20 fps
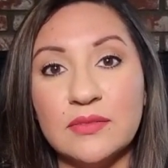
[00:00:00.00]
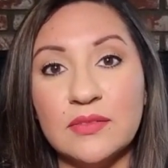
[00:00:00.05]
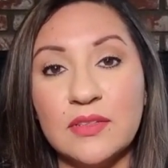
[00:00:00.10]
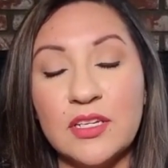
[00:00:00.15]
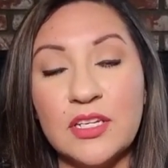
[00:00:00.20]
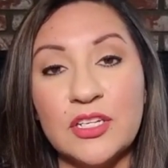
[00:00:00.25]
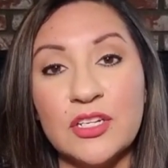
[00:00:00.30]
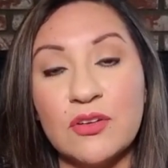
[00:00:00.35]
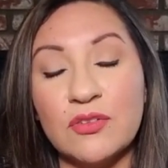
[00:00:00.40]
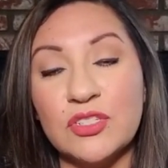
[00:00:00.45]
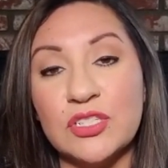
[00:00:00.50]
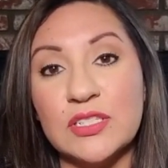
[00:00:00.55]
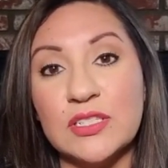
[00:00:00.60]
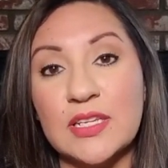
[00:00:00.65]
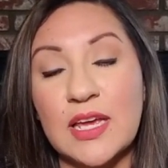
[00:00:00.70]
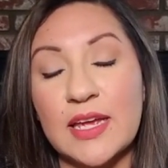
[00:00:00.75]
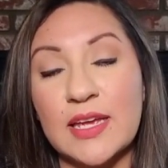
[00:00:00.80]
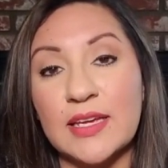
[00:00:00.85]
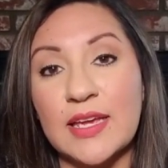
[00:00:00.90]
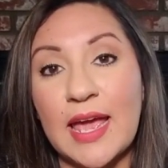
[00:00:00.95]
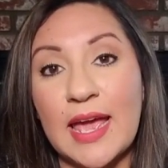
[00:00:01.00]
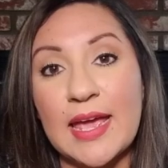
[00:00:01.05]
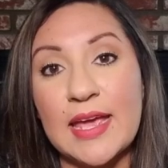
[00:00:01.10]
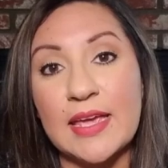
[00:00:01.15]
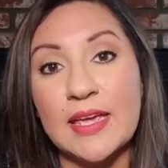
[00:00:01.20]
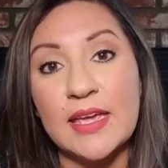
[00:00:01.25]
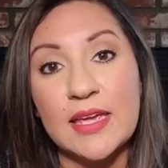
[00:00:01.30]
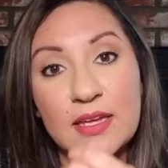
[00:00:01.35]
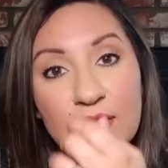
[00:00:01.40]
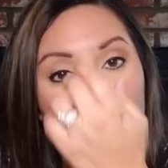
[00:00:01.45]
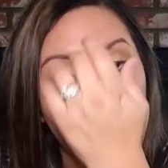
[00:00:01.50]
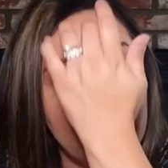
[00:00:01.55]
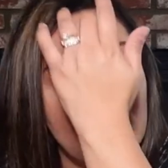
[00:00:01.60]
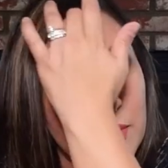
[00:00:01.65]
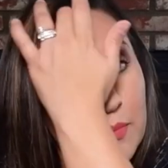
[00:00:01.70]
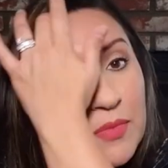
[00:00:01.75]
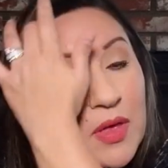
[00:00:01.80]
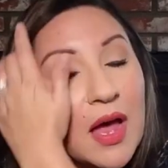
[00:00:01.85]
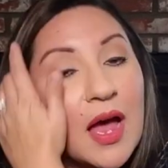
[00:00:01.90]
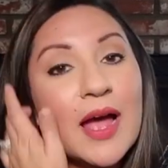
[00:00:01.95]
you know, just like hanging
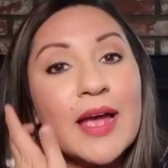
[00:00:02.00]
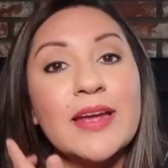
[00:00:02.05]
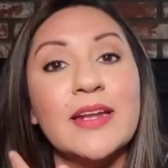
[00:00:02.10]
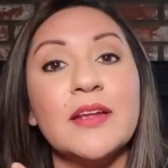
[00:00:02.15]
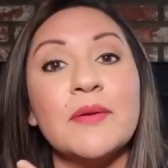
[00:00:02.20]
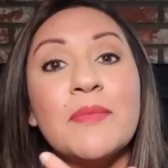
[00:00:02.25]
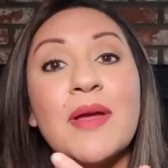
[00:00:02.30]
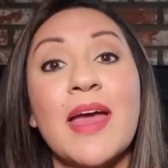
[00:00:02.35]
from the item.